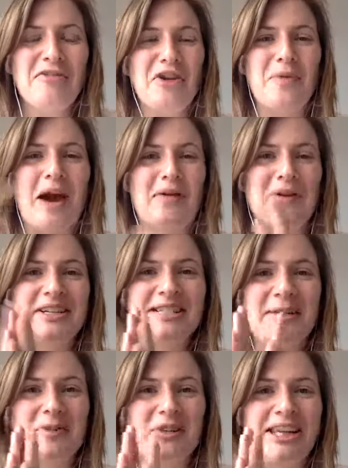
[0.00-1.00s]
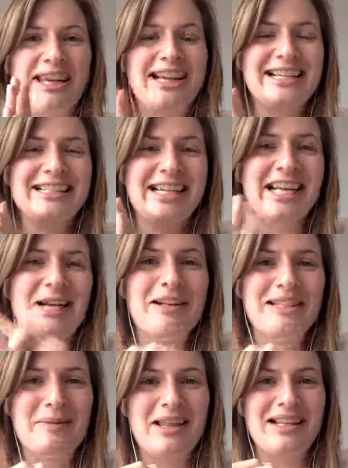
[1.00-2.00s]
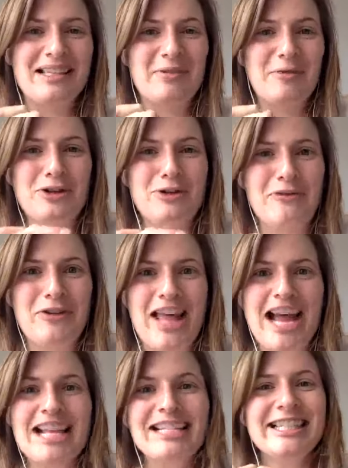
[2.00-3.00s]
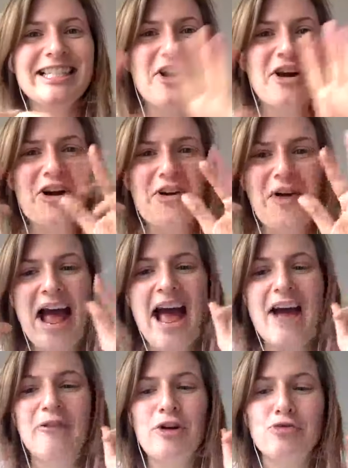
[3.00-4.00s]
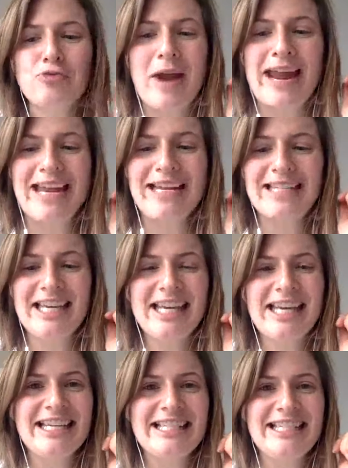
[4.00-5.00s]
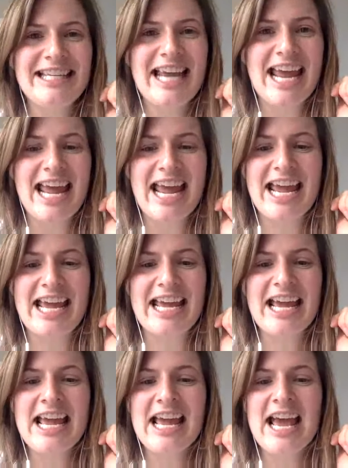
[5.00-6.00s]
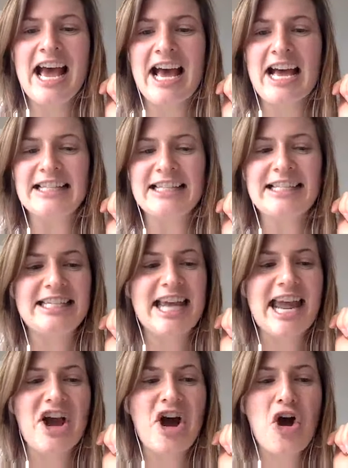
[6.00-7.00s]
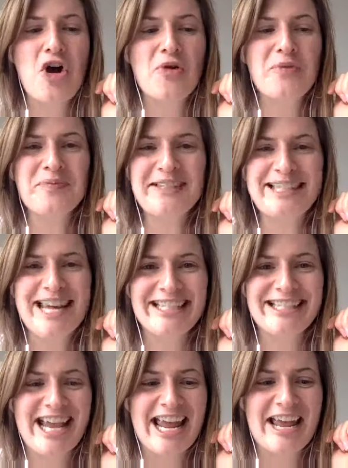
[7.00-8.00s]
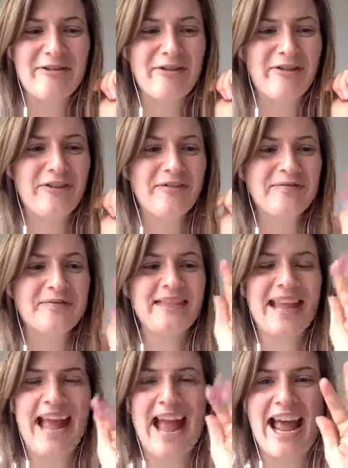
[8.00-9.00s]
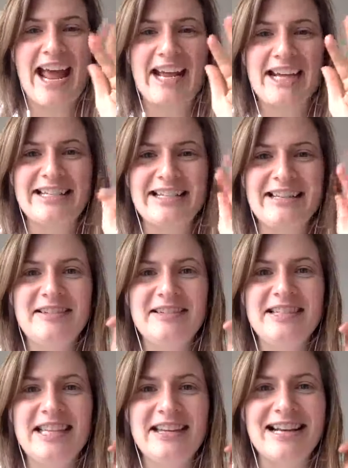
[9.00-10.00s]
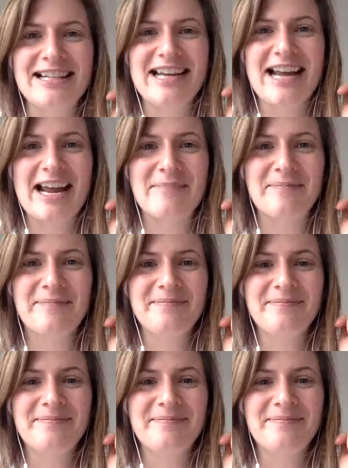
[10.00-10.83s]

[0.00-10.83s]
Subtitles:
few hours. I'm really excited about some of the stuff we're doing for that. So have a great day. Stay home, stay safe, and see you next time.